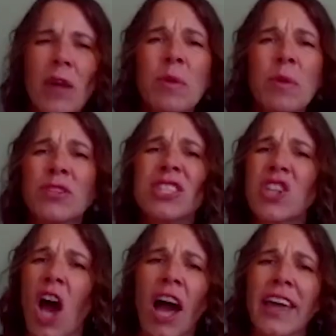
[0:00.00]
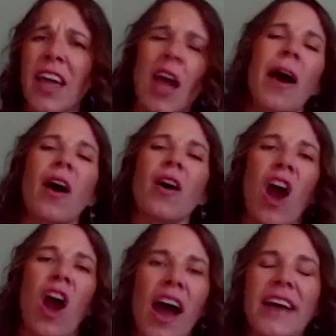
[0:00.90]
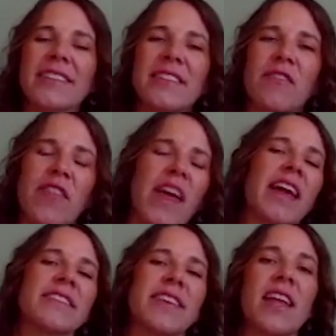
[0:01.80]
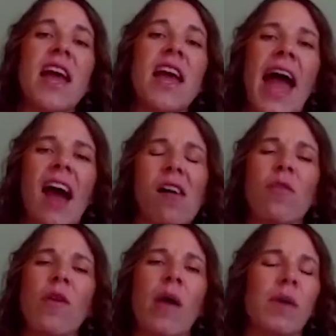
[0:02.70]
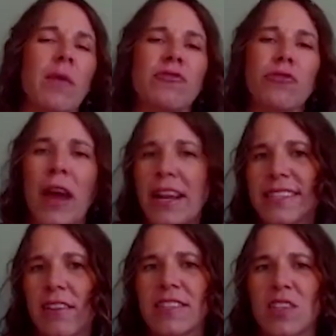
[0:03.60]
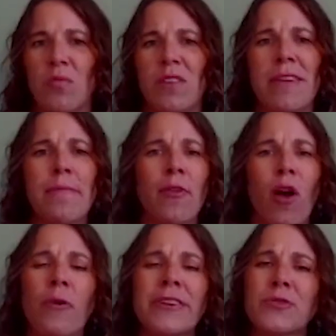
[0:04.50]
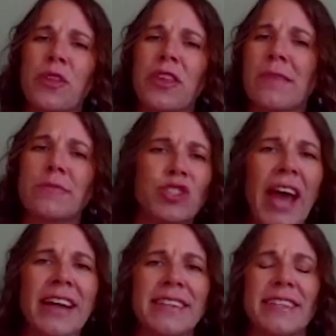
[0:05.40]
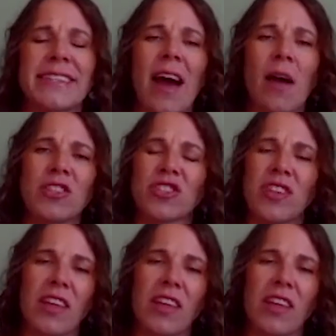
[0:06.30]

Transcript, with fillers: and we were just talking about costs of things, and how when I would try to sell someone, people always really objected to how much